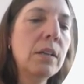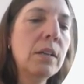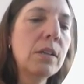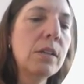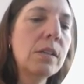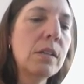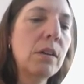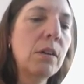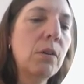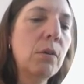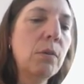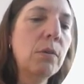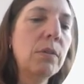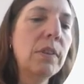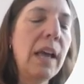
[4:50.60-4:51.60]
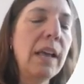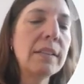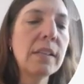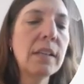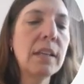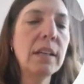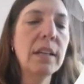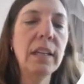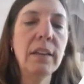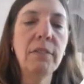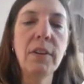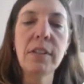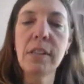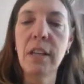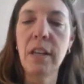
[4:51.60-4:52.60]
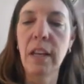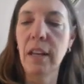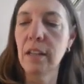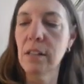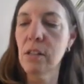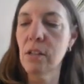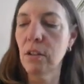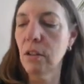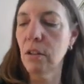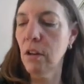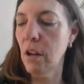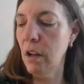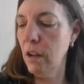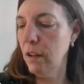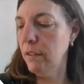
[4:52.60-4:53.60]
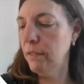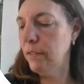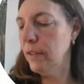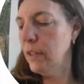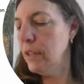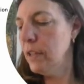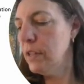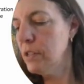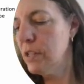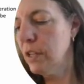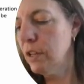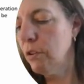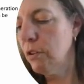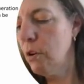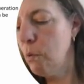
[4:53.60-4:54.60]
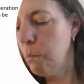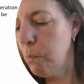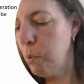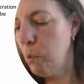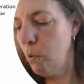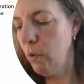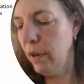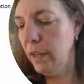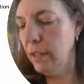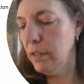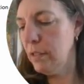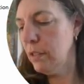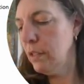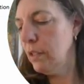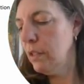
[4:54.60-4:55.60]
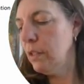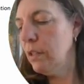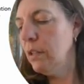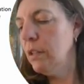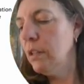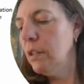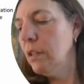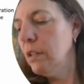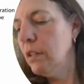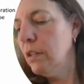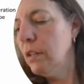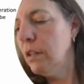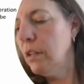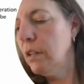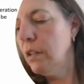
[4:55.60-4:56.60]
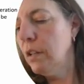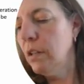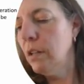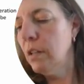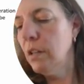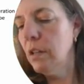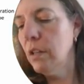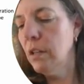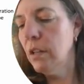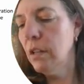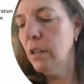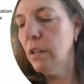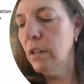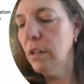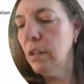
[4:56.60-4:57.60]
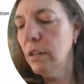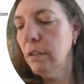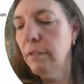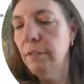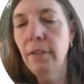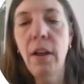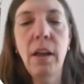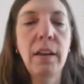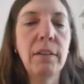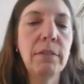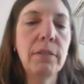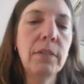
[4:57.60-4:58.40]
So that's going to give us an answer of 0.5.